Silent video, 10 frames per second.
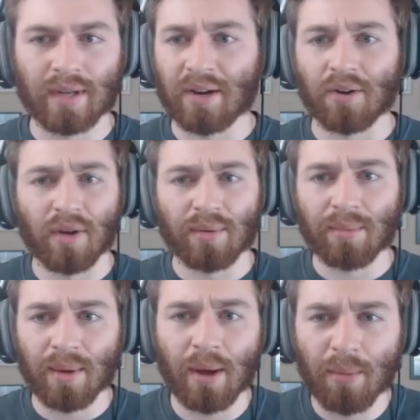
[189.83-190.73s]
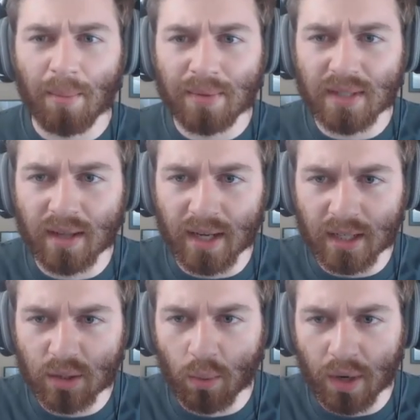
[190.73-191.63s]
I don't know, I'm, I'm up to
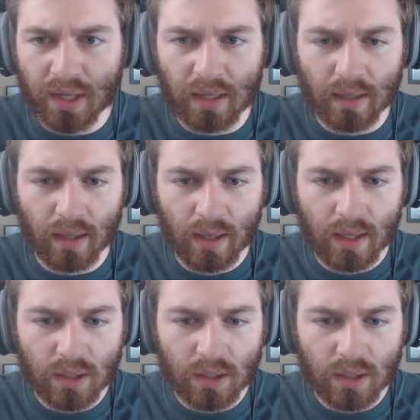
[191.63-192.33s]
like twenty